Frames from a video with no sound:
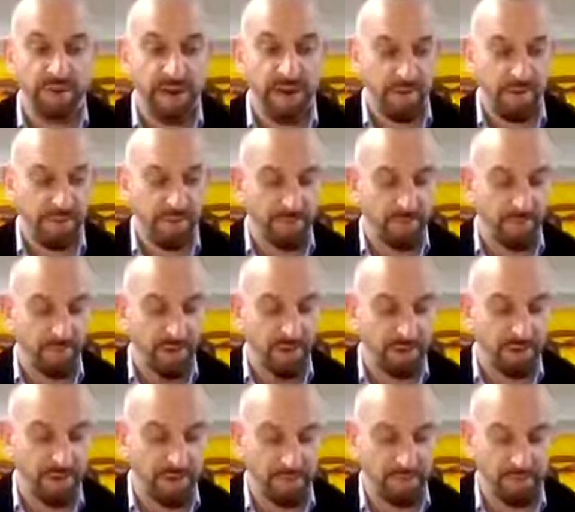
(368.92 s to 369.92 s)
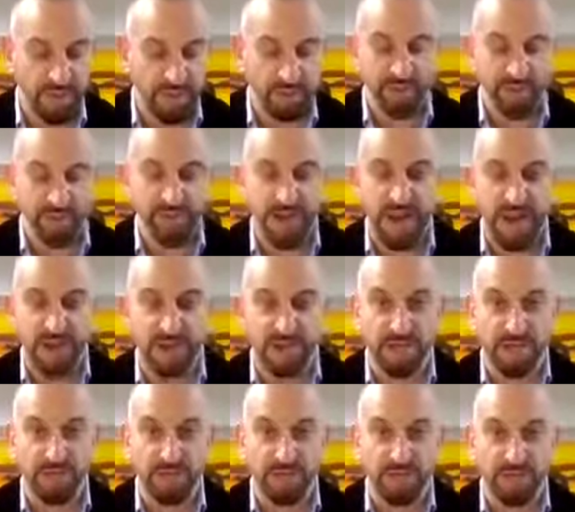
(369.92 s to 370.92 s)
how we plan on expanding
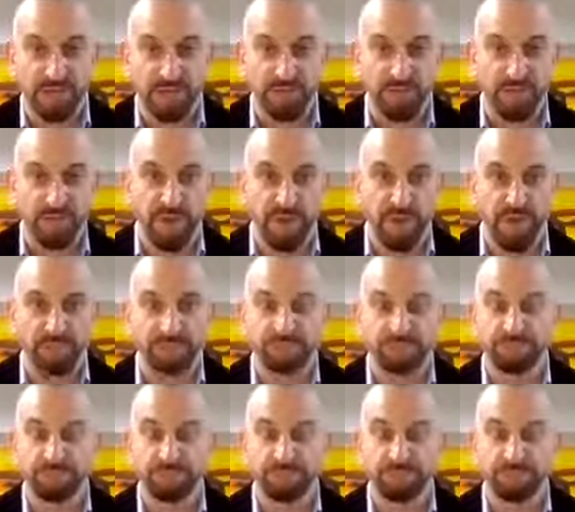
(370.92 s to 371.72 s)
and growing from that.